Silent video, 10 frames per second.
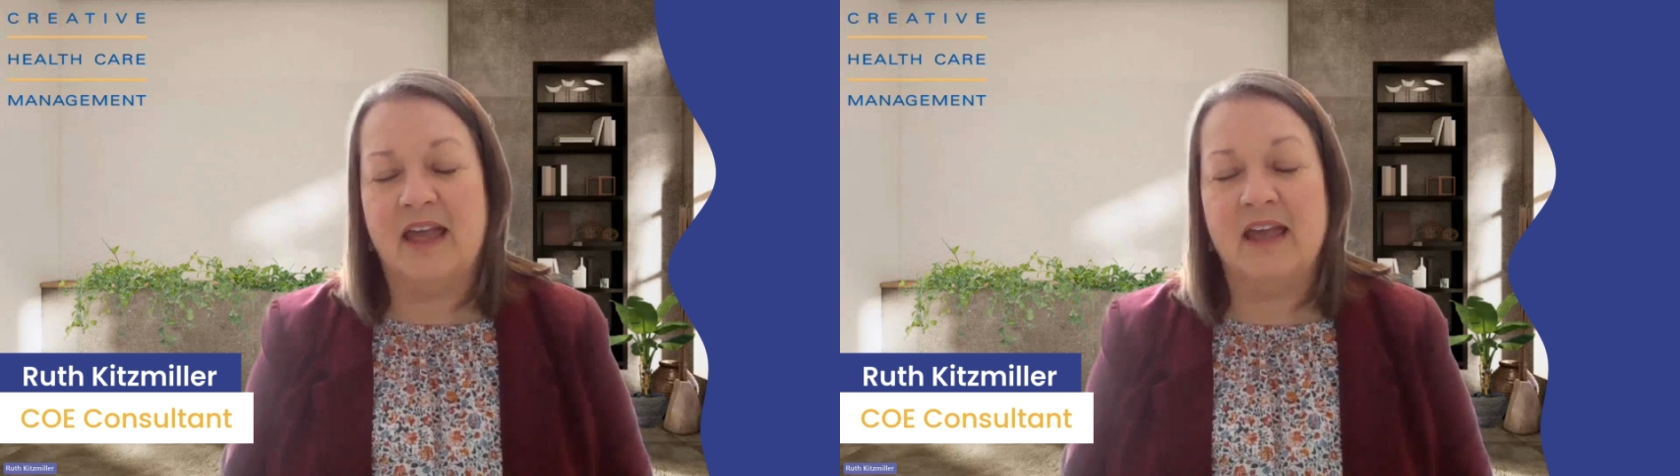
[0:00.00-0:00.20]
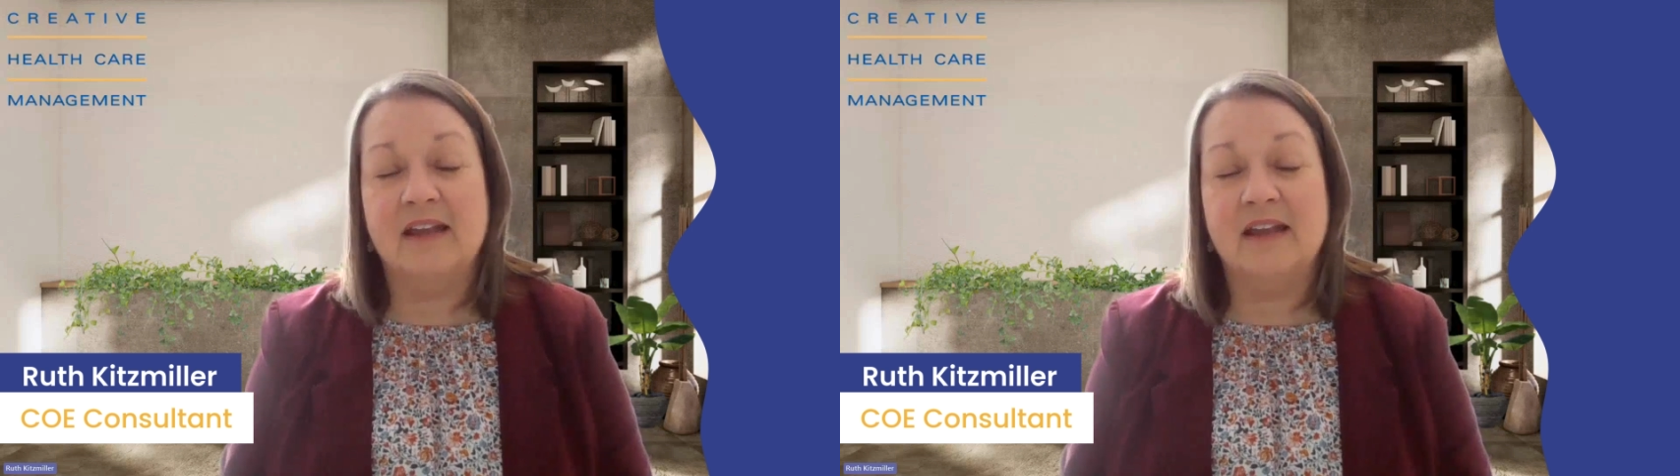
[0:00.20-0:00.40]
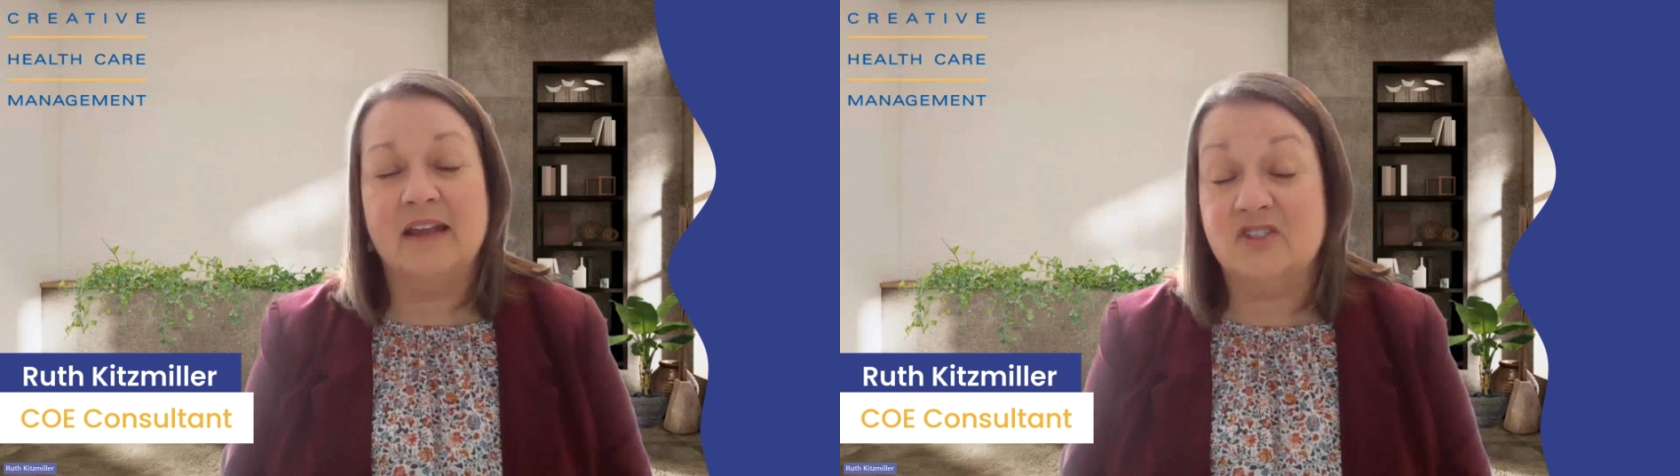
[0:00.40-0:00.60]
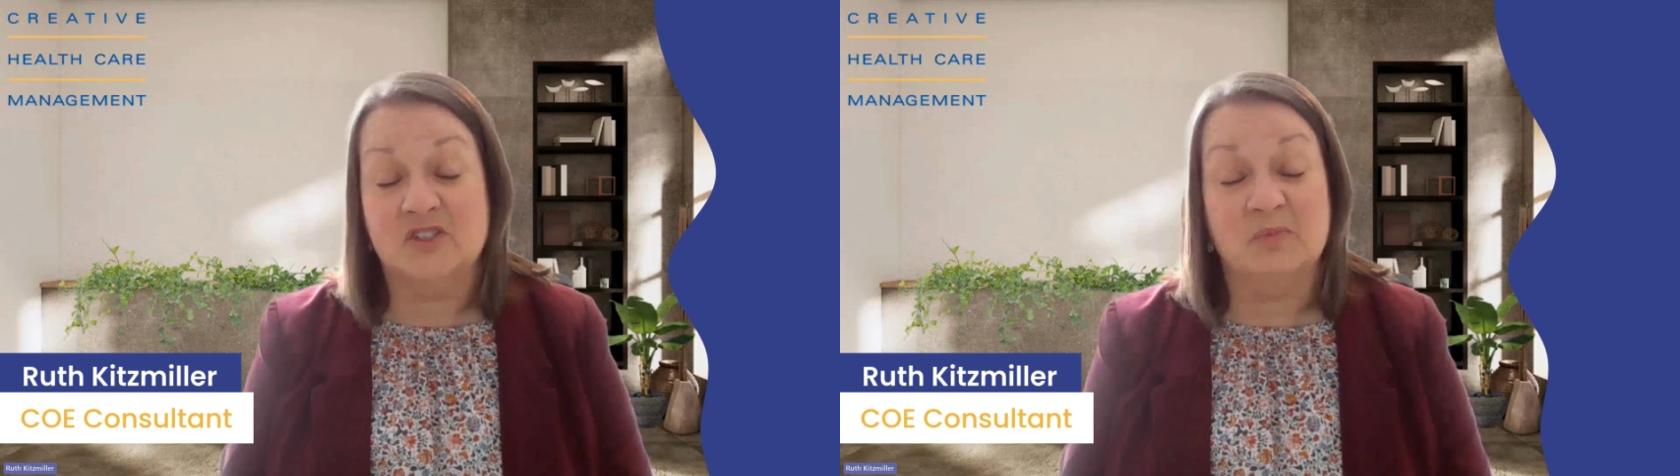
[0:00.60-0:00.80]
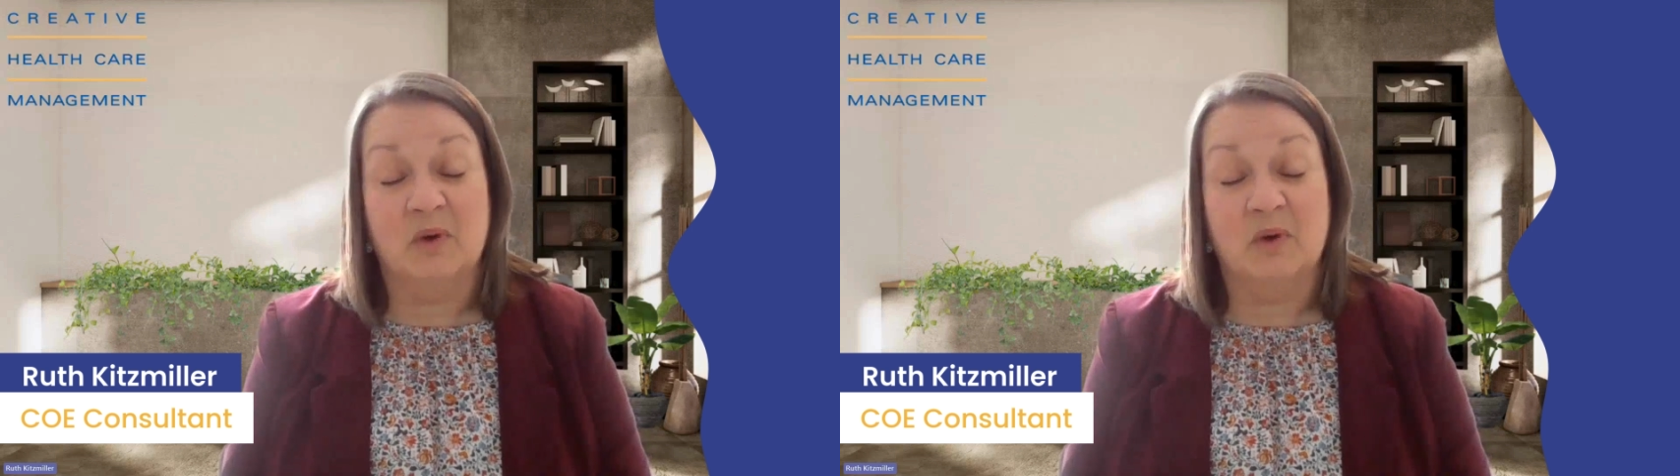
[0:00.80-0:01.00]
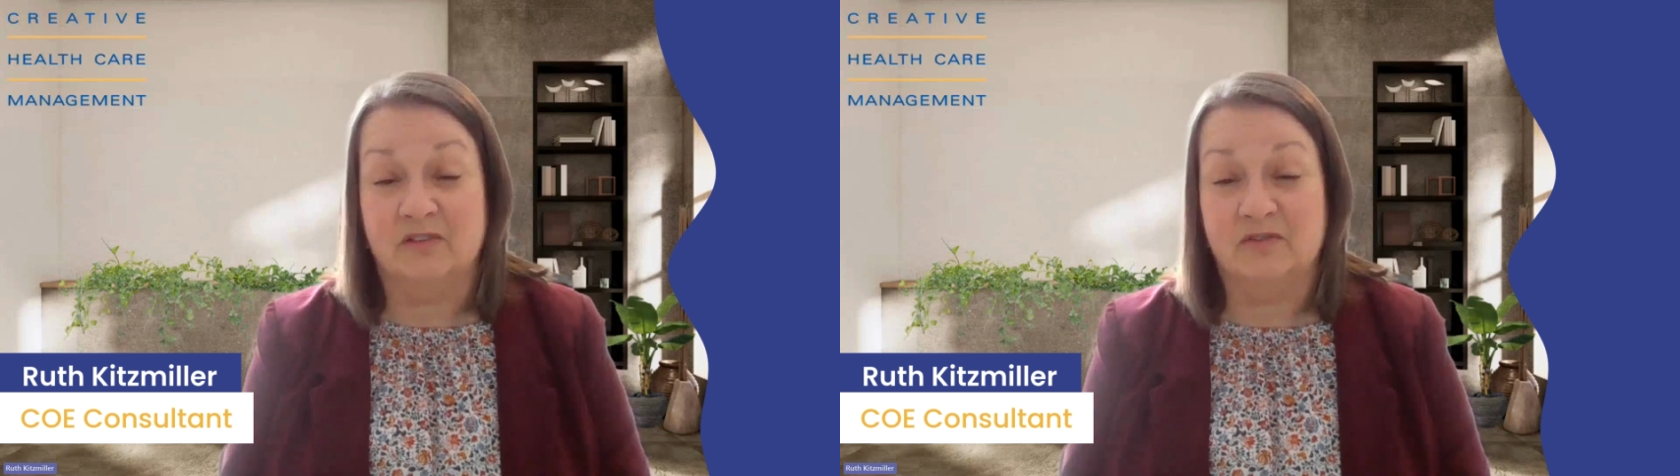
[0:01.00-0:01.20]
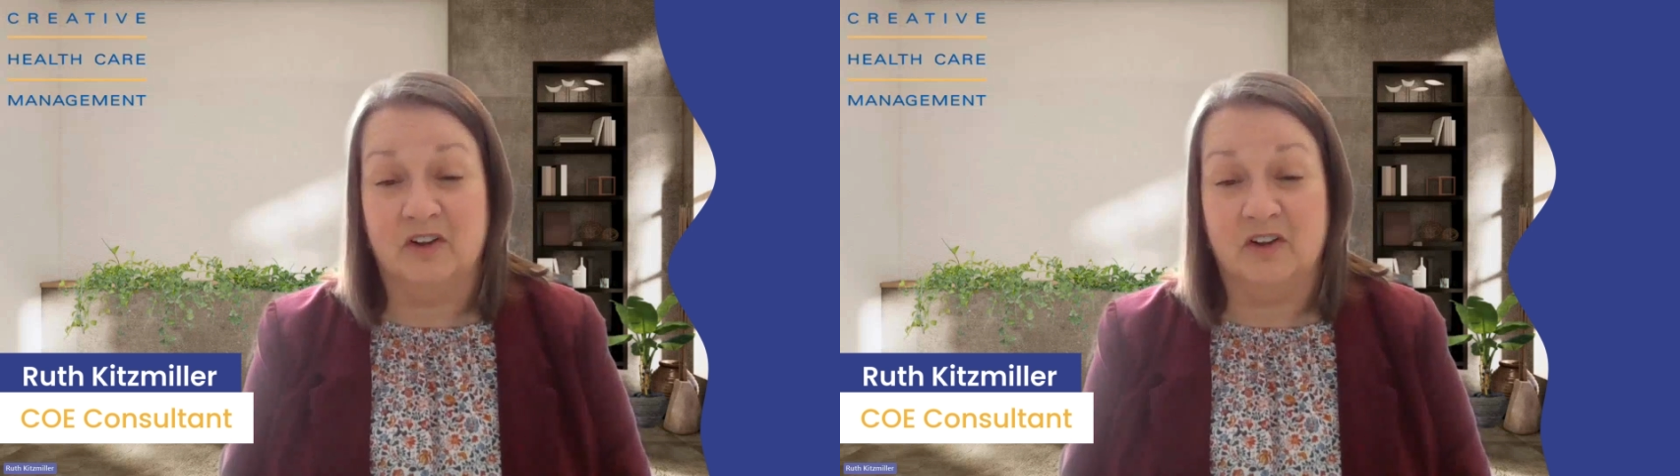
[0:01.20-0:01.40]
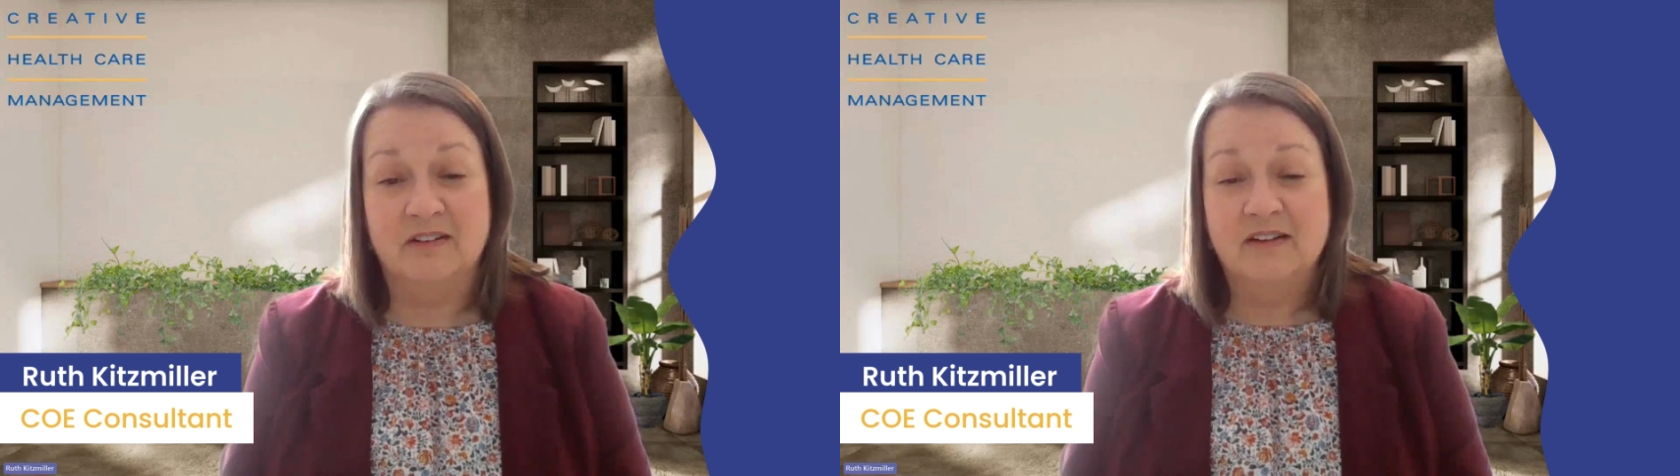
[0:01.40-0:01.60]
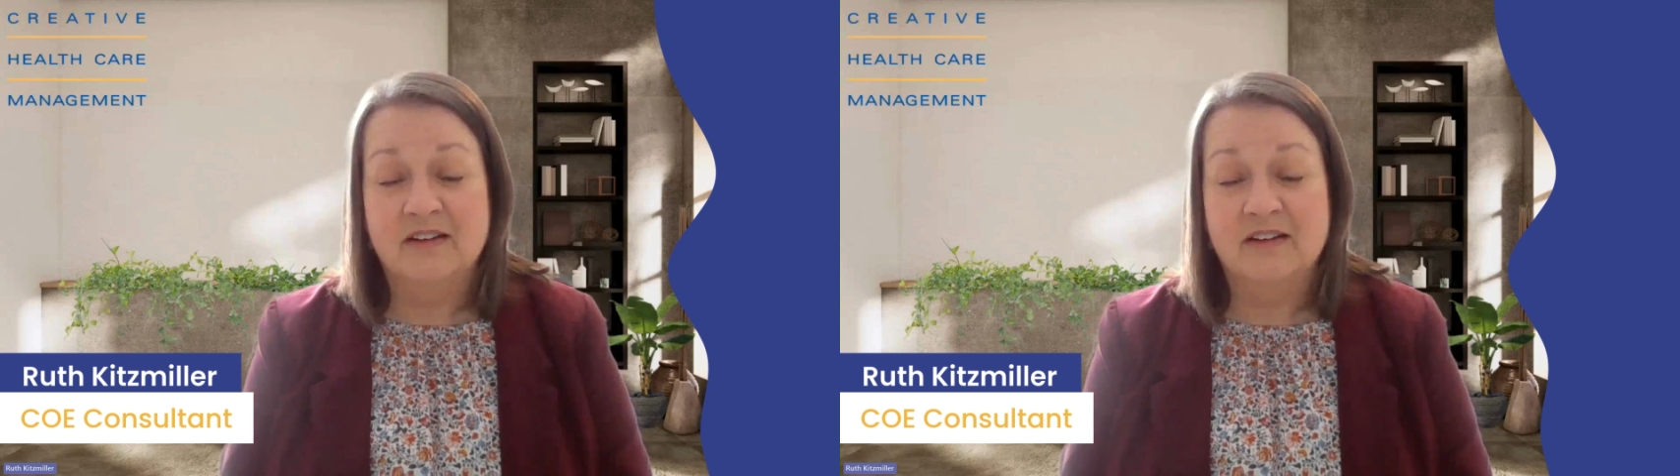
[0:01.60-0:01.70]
Katie is just wonderful.